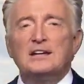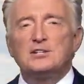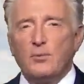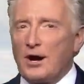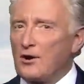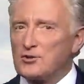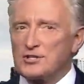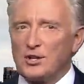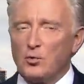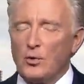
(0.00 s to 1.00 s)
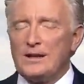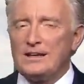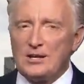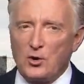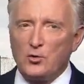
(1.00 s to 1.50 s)
Tomorrow, still a
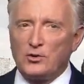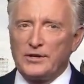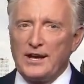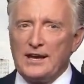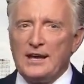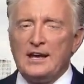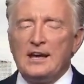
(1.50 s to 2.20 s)
windy, cool day.